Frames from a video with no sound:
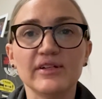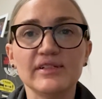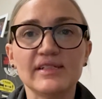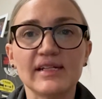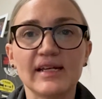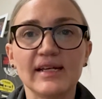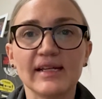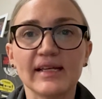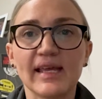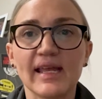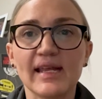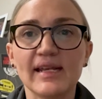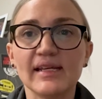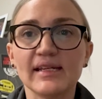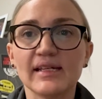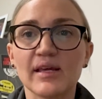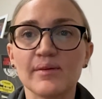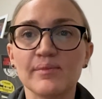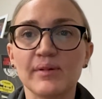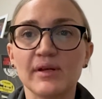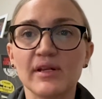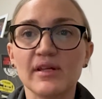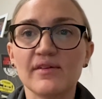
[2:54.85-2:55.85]
dedicated
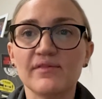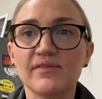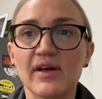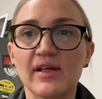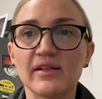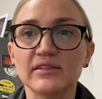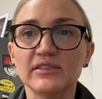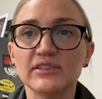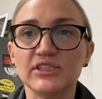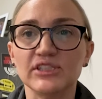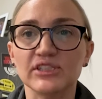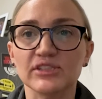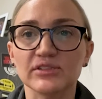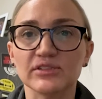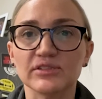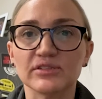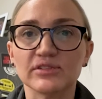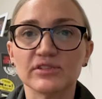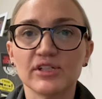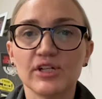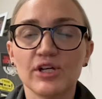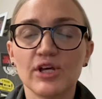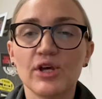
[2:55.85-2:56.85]
committee of
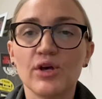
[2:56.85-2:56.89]
volunteers